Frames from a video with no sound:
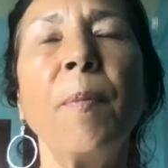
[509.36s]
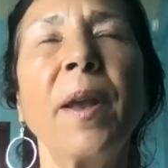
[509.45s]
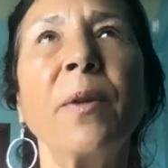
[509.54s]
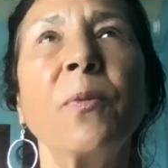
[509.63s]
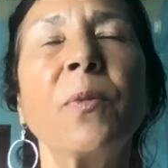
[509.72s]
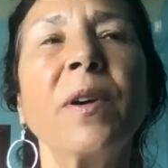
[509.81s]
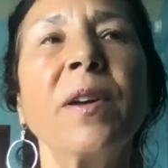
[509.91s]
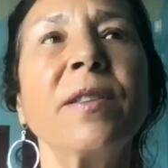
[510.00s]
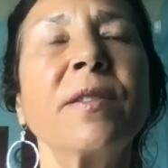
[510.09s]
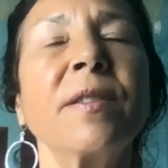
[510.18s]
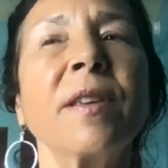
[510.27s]
but it
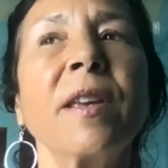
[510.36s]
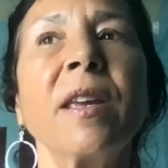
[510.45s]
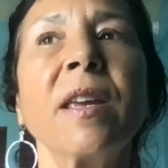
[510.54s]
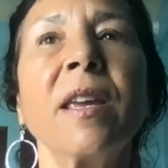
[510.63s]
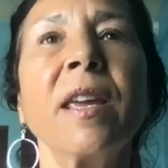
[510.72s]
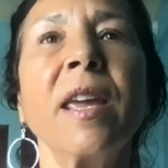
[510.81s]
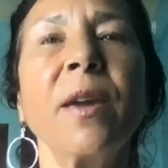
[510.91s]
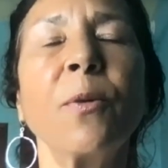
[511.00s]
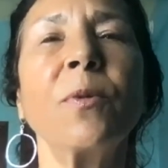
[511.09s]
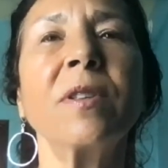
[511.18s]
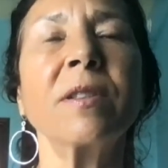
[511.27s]
was
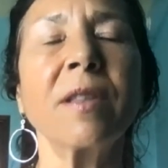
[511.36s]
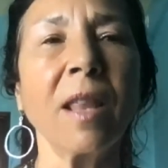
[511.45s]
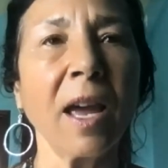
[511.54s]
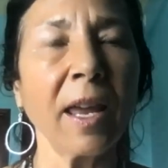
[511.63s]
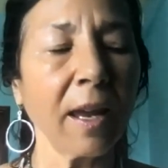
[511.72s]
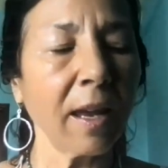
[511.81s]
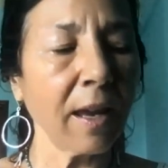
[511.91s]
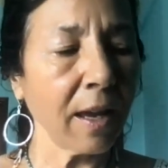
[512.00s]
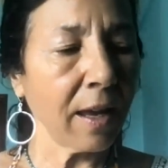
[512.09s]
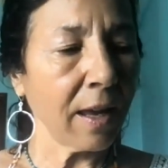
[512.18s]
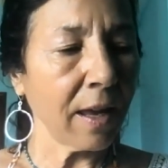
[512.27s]
like